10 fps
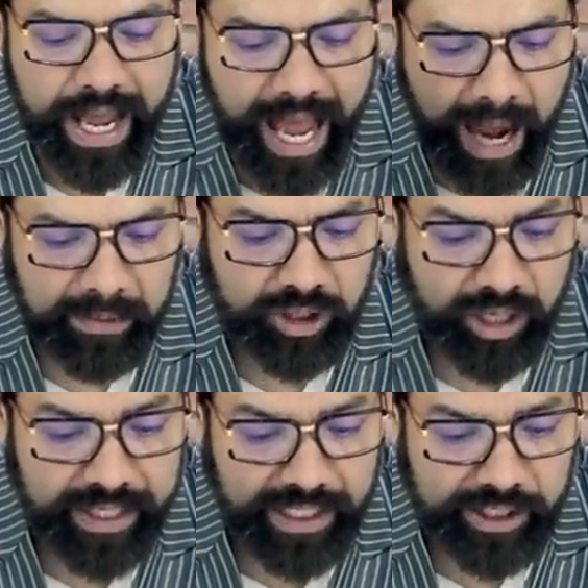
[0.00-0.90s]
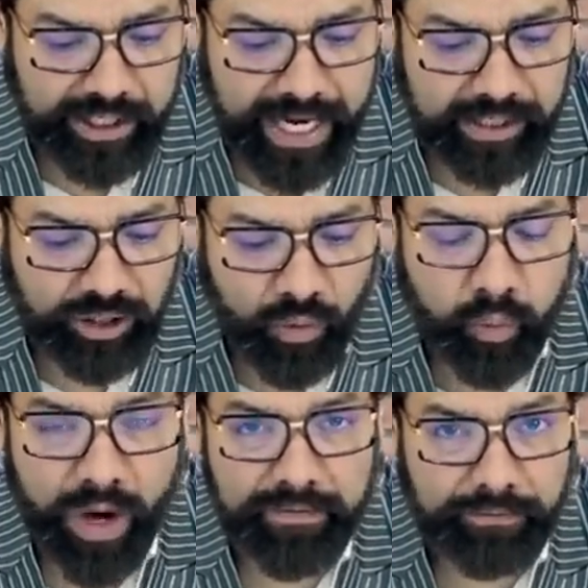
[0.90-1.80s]
Amazon did sales
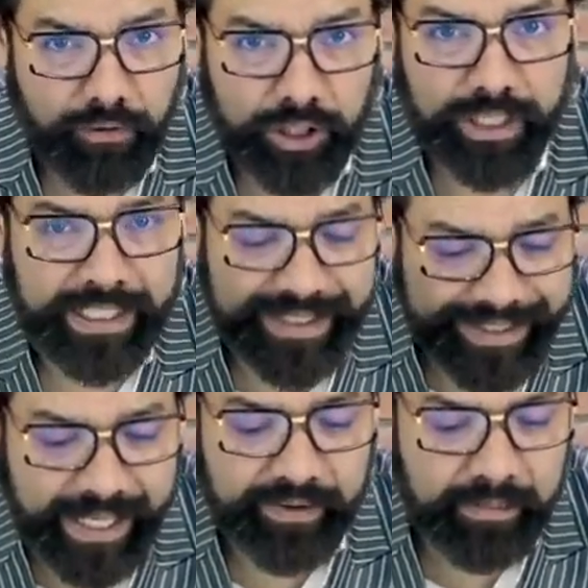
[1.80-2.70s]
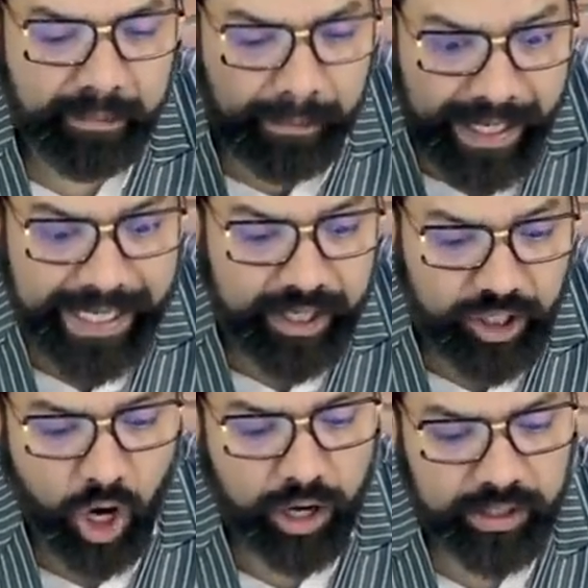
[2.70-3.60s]
of $147 million.
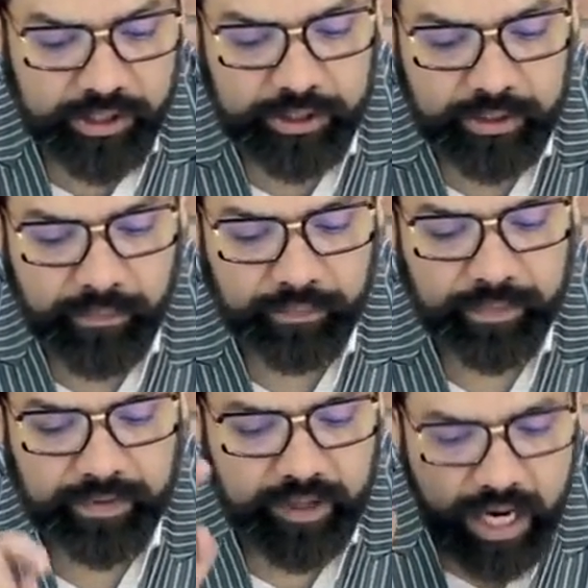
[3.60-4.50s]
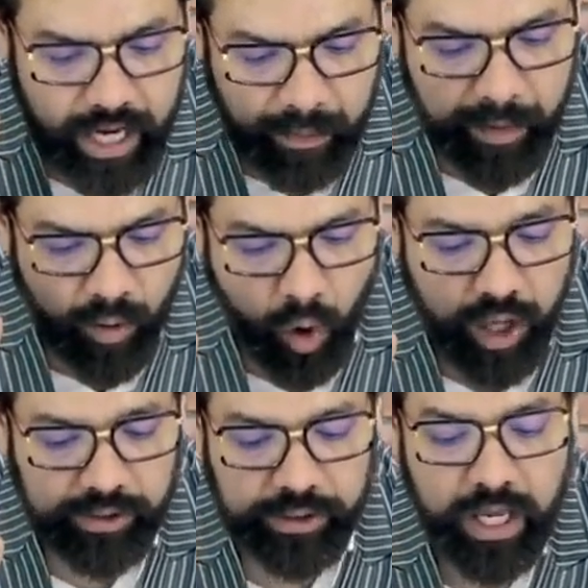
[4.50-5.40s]
The number
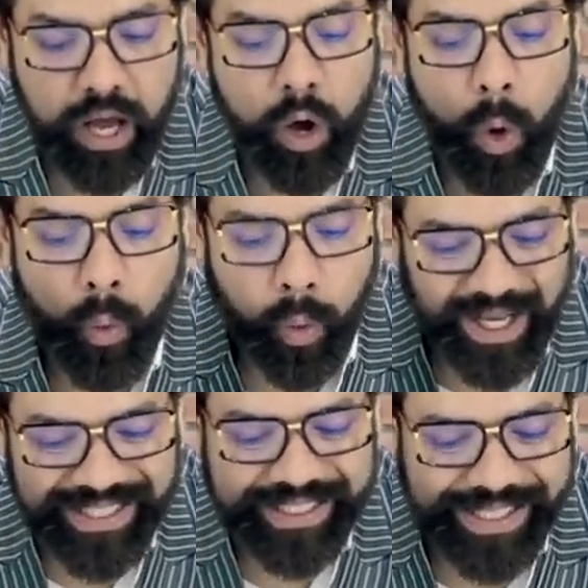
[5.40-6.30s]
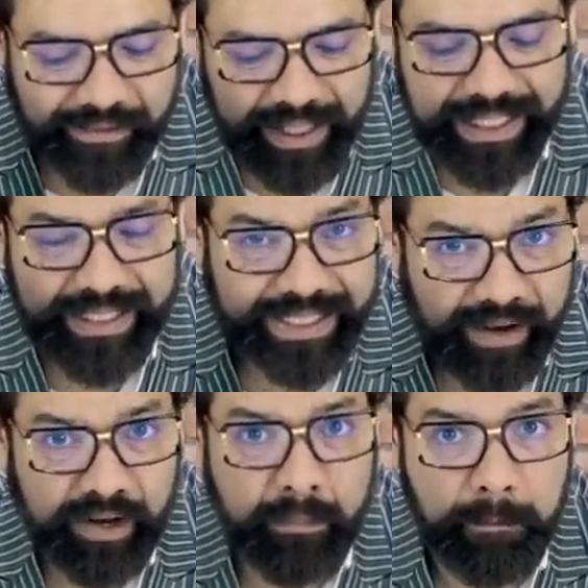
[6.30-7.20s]
was
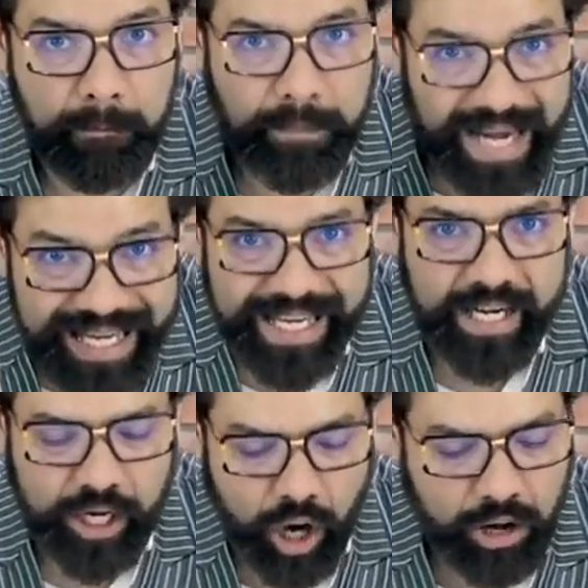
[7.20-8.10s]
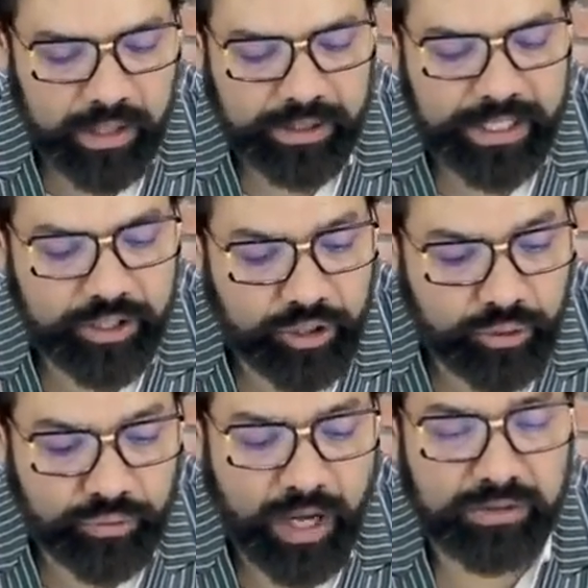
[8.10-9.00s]
$177 billion in
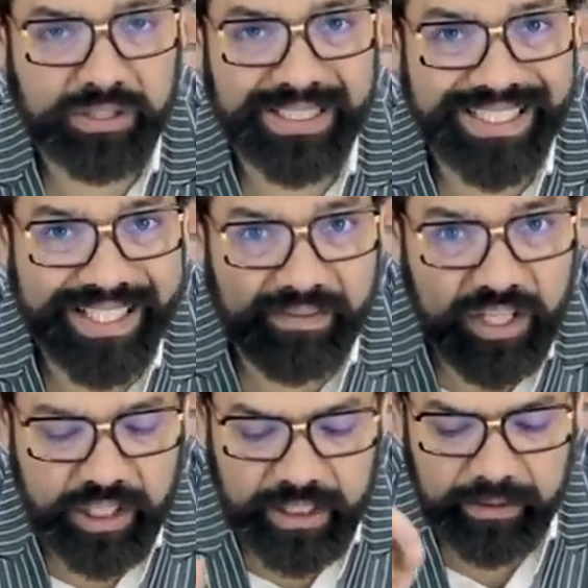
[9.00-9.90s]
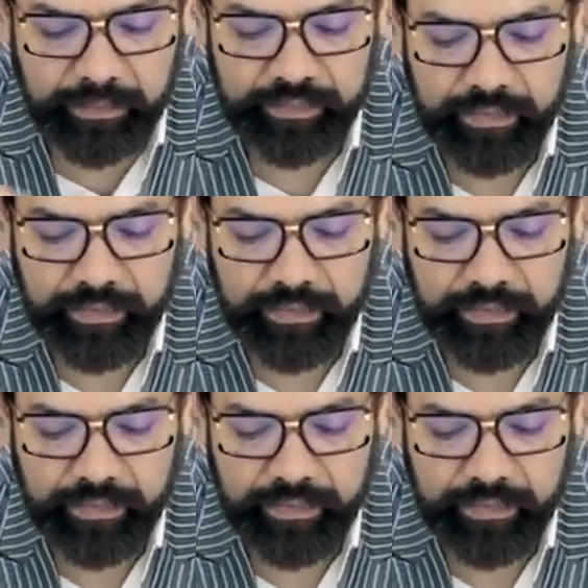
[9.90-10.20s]
2017.